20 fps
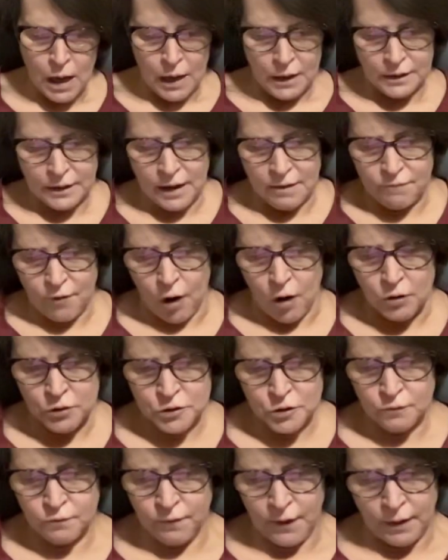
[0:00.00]
They've
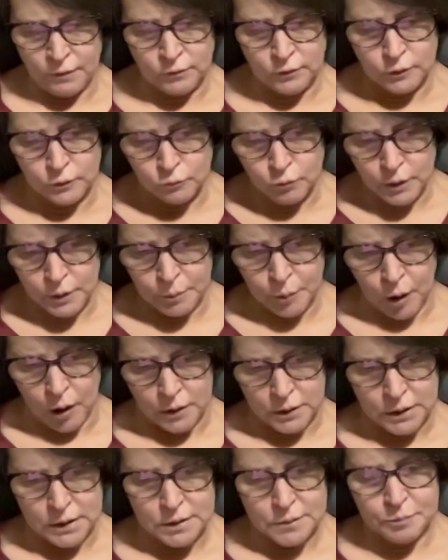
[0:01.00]
also found Lewy
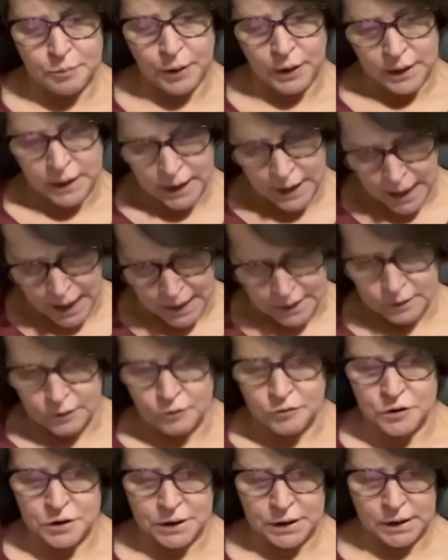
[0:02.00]
bodies, but again, they're
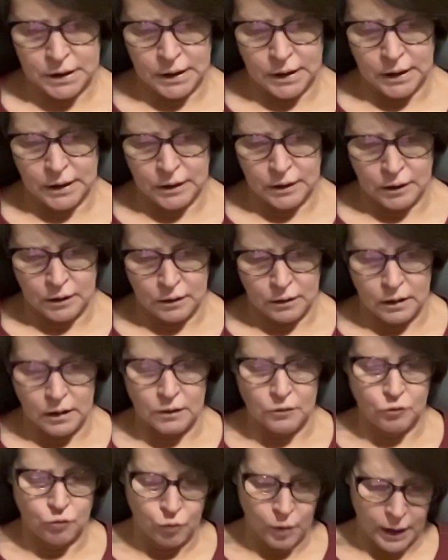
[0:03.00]
seen in a
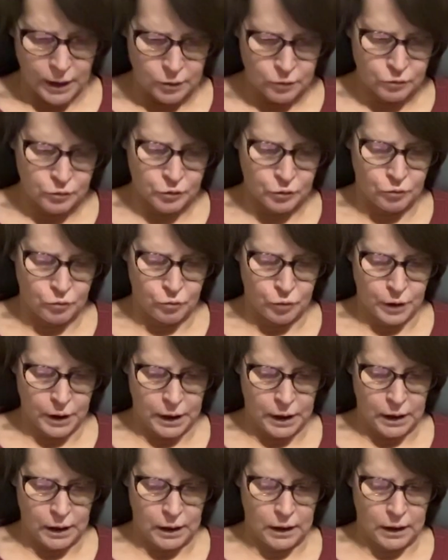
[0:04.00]
greater degree